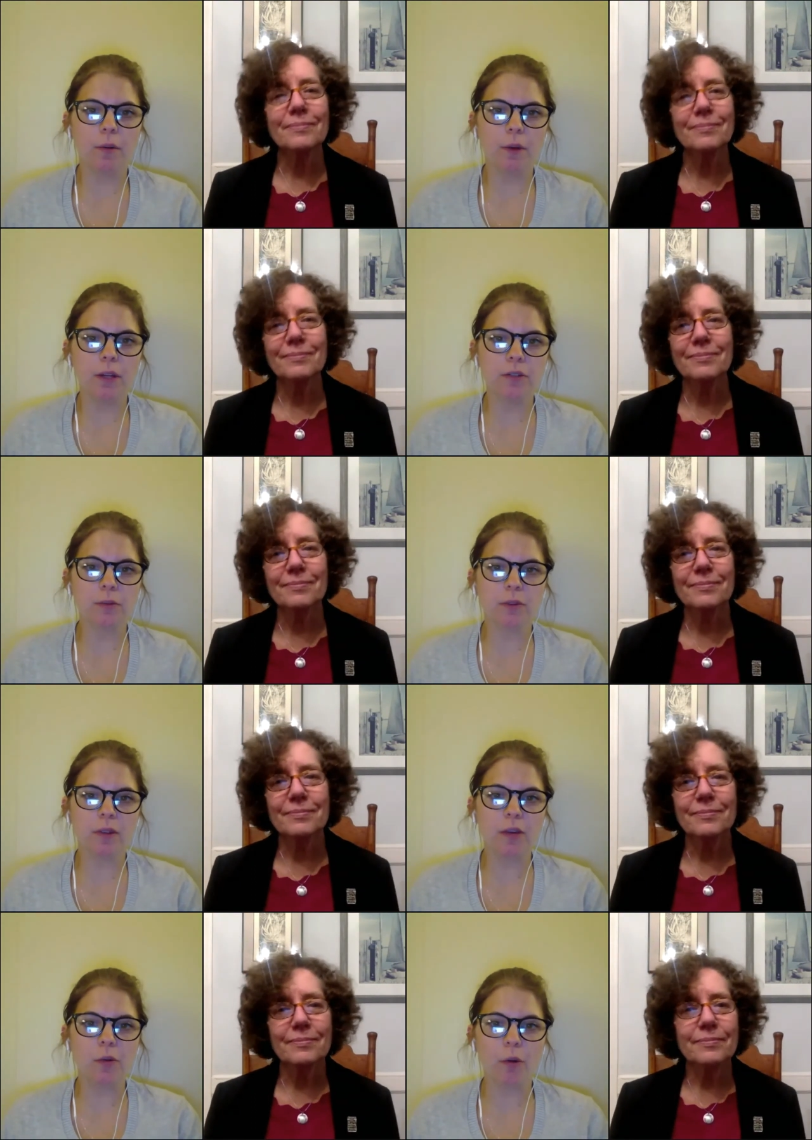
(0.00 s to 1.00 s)
Speaker 1: in terms of
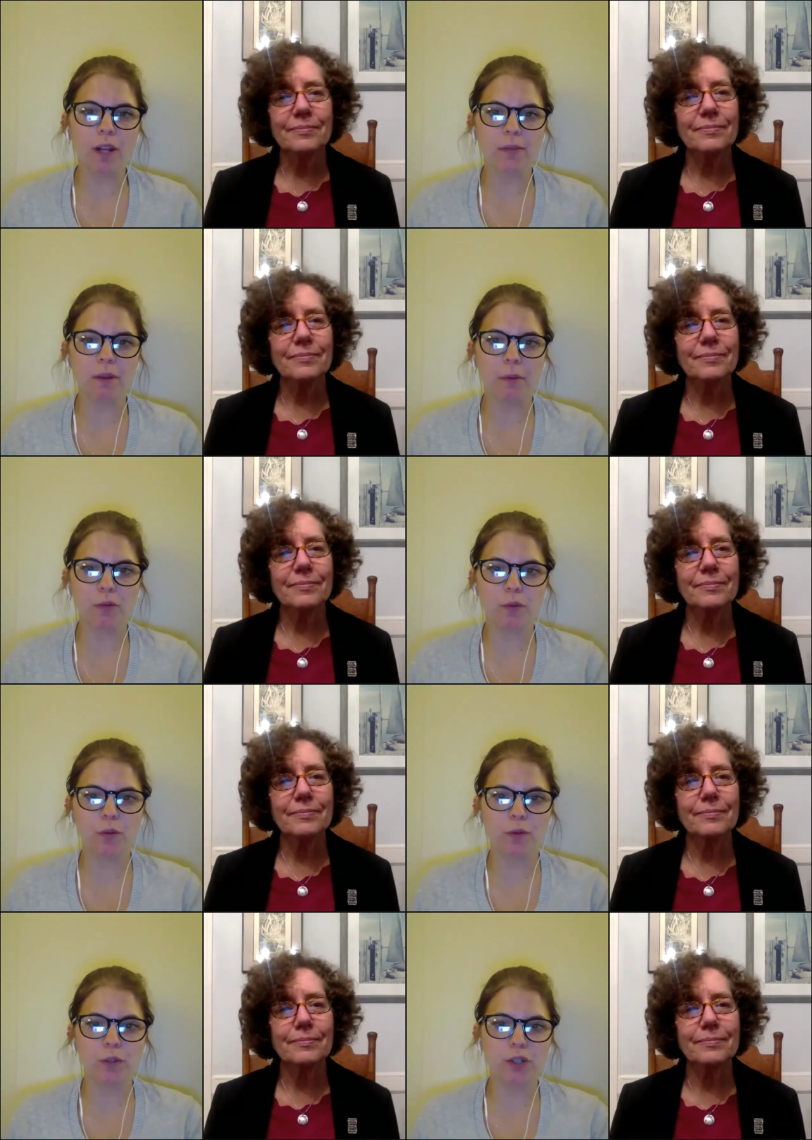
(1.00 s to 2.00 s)
the equal rights
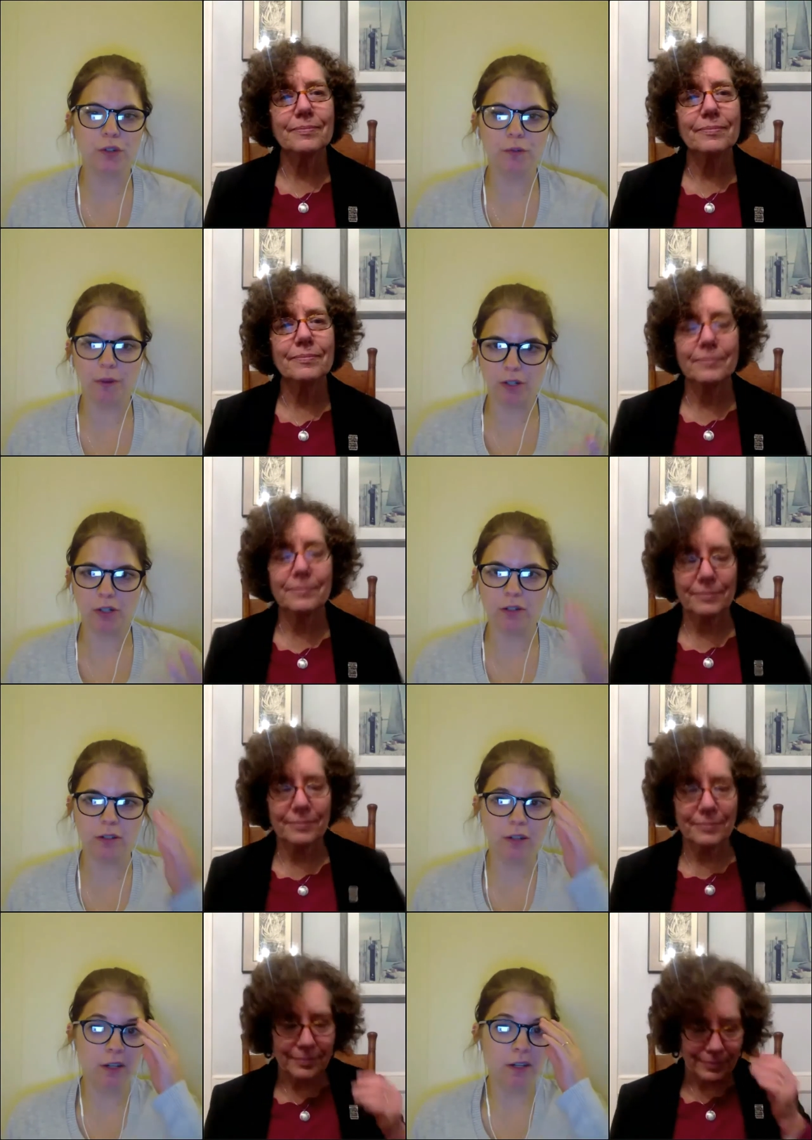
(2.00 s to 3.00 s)
amendment, which you mentioned,
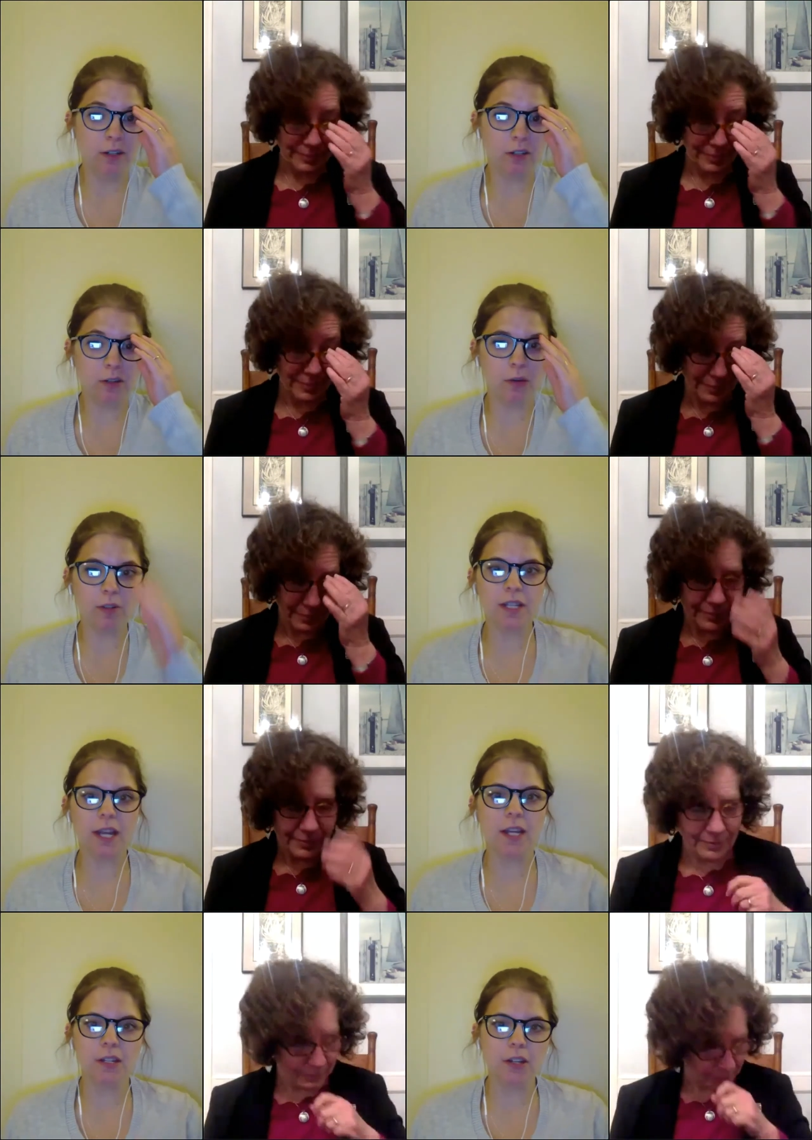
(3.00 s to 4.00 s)
just towards the
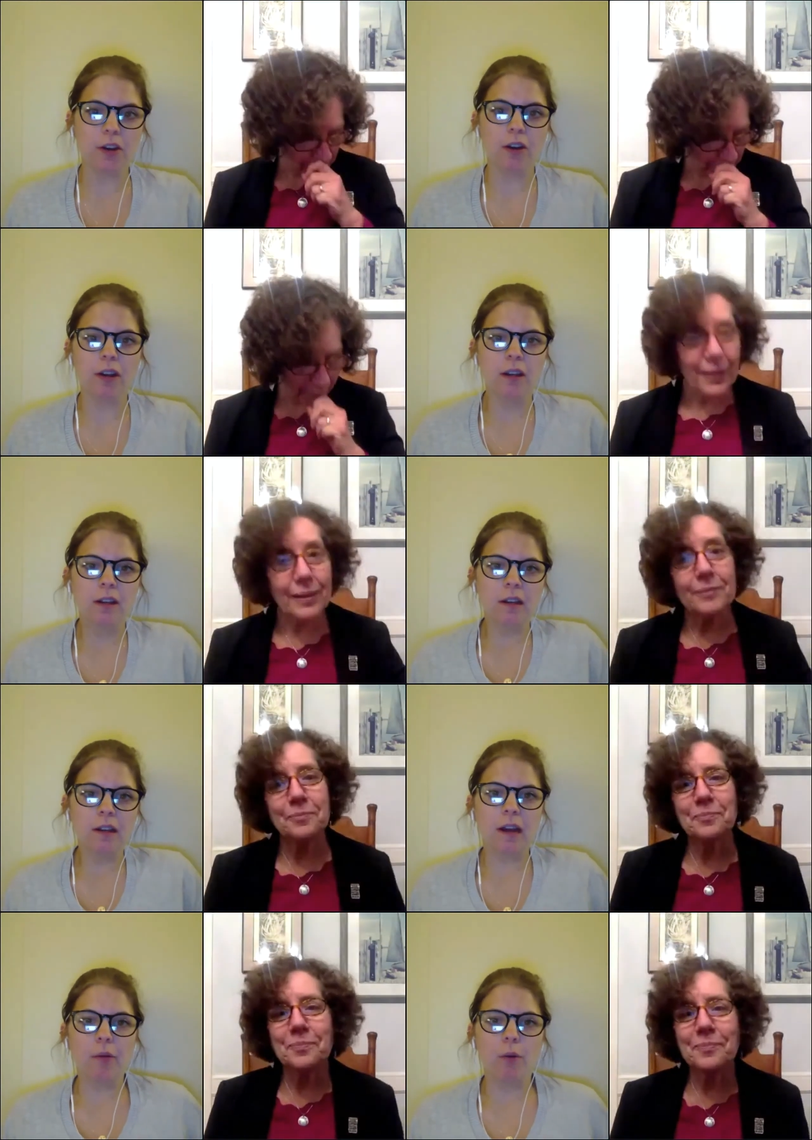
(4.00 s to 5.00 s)
end here,
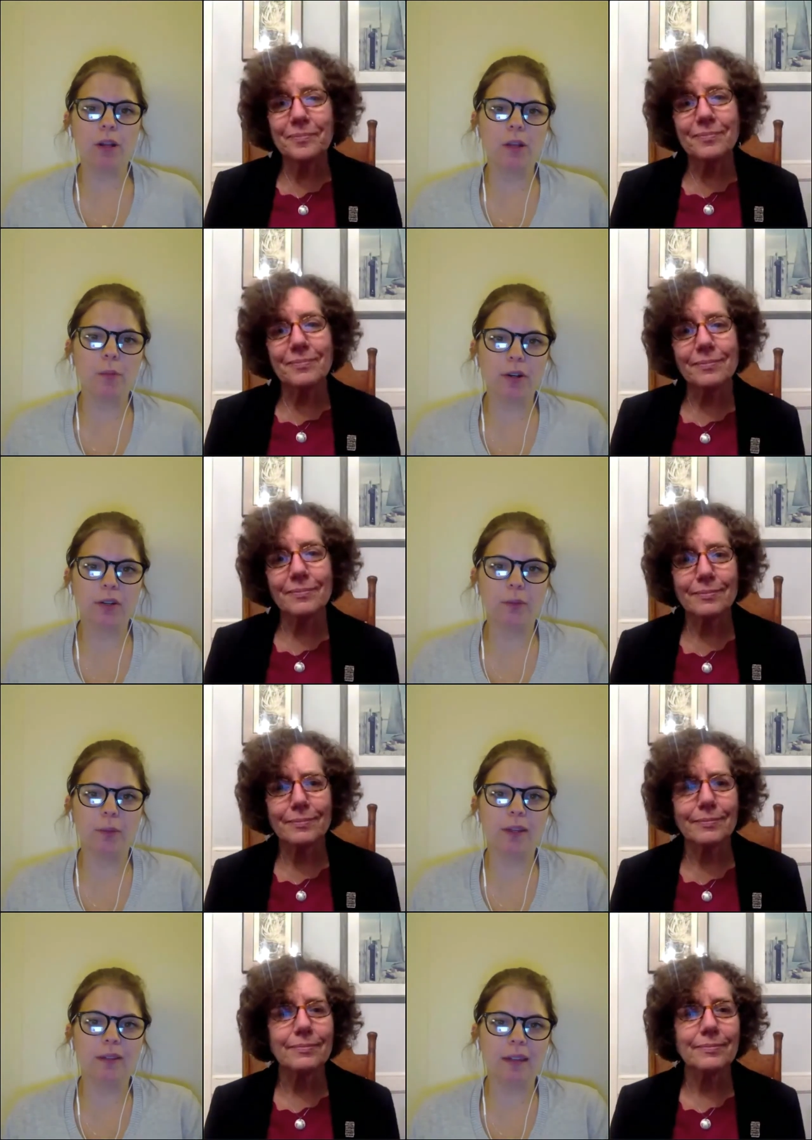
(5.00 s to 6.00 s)
uh, one of the
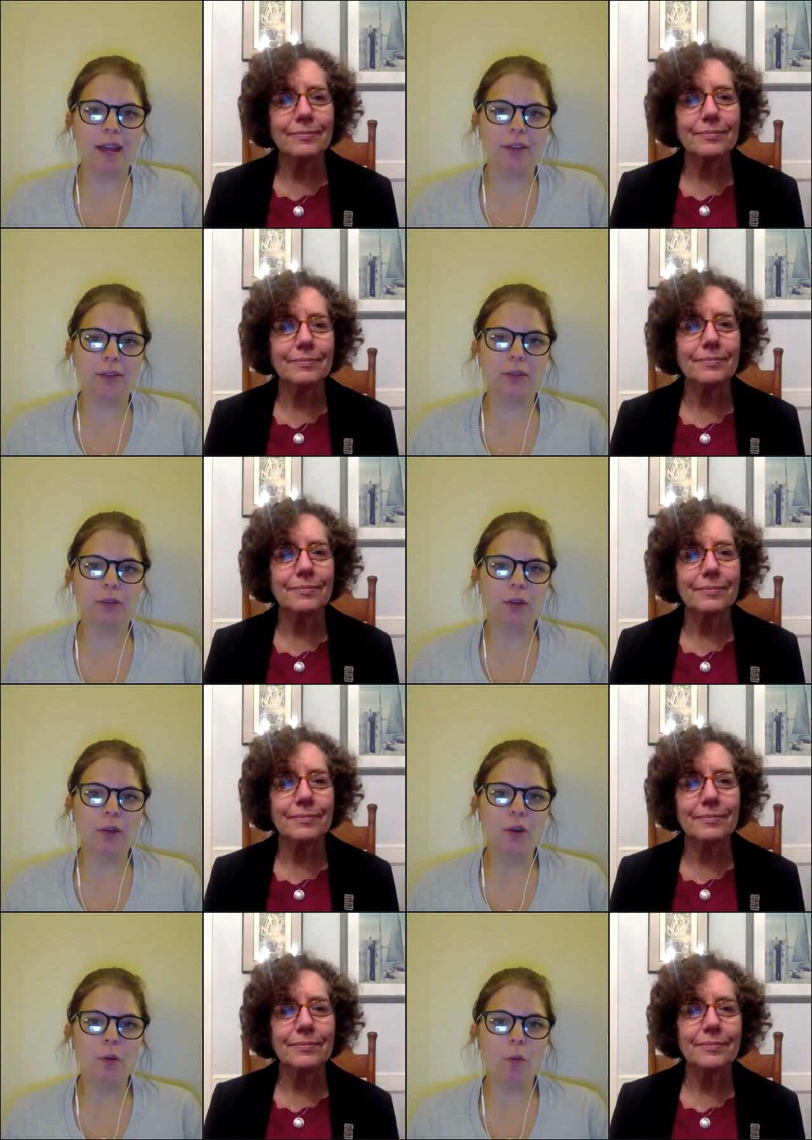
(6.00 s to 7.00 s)
participants asks
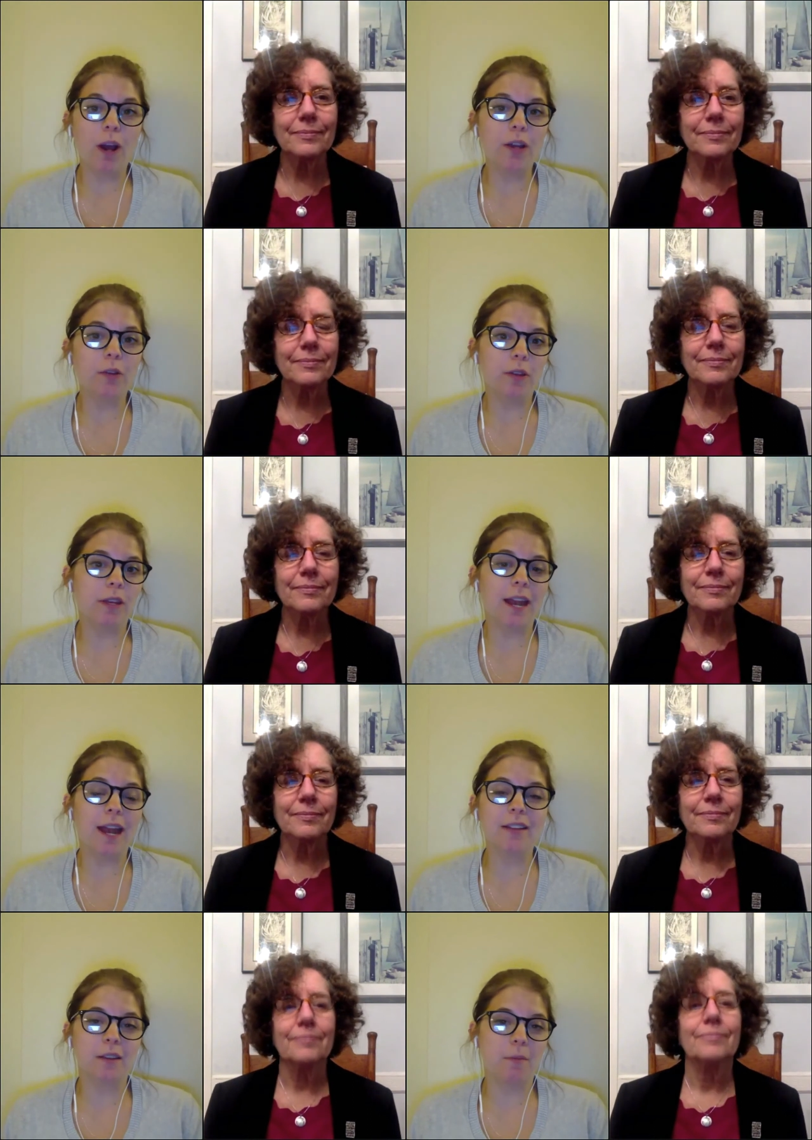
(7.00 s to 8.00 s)
why you think it
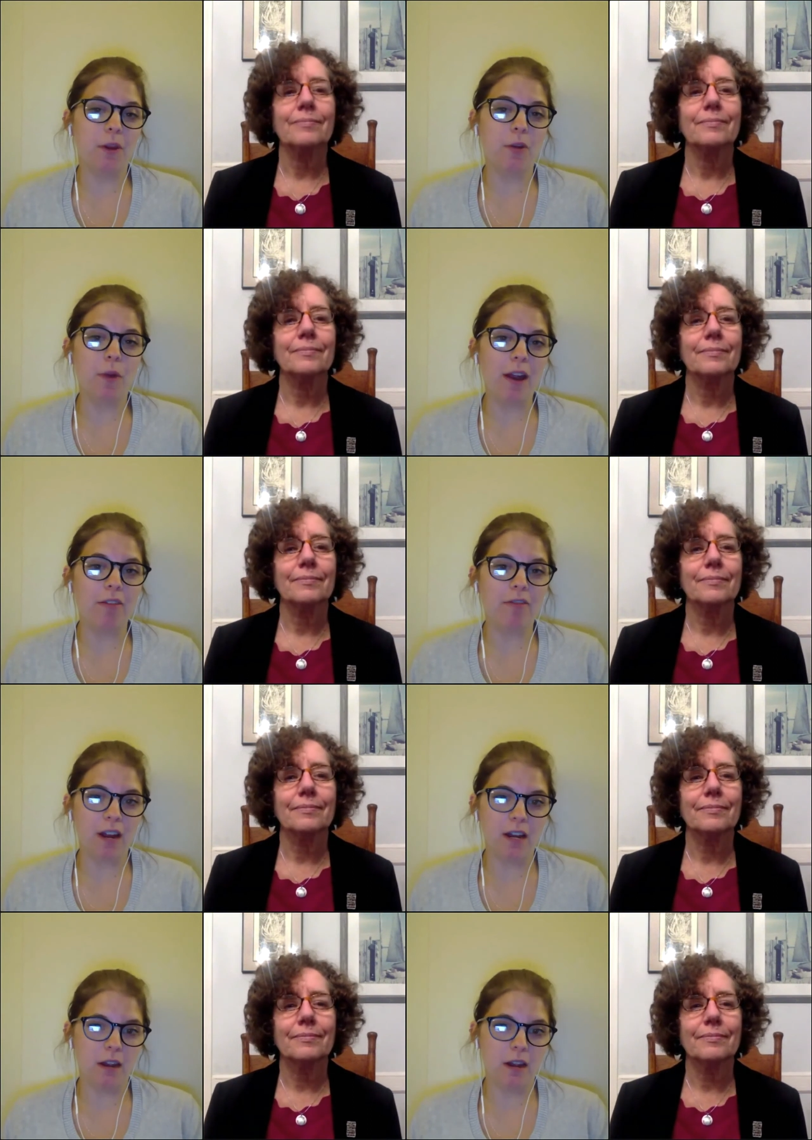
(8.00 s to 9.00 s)
hasn't been
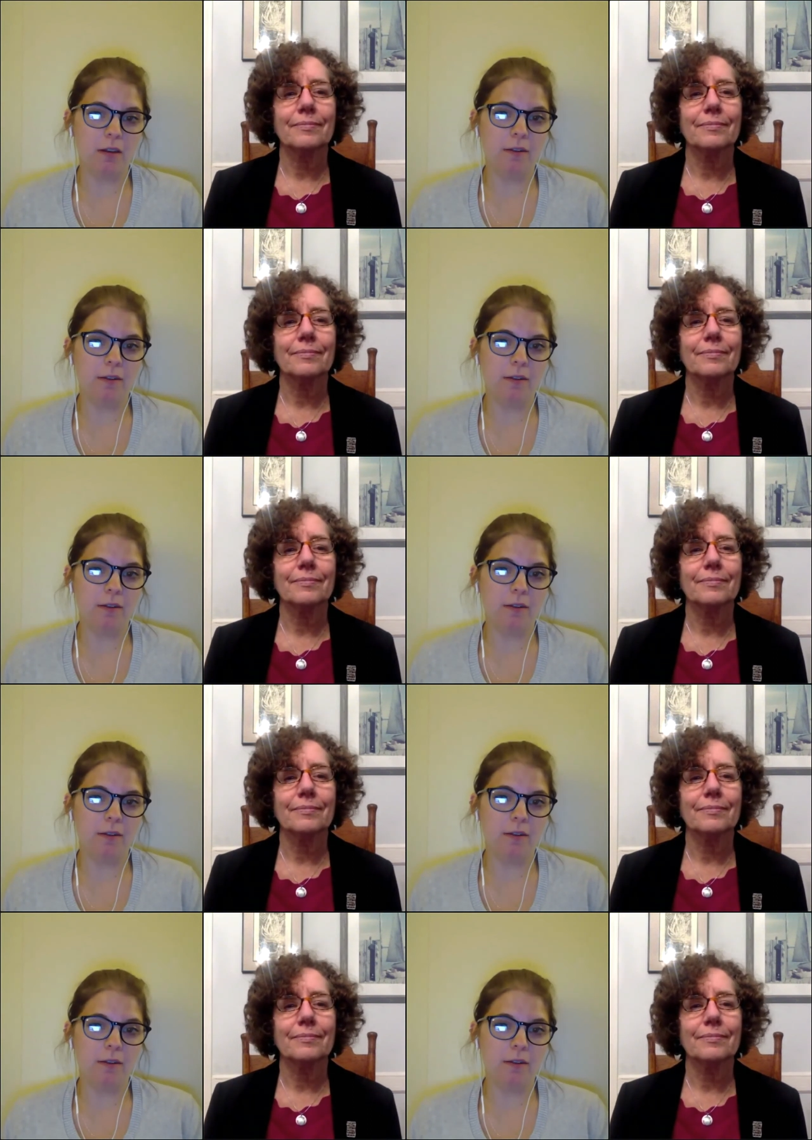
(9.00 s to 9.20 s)
ratified yet.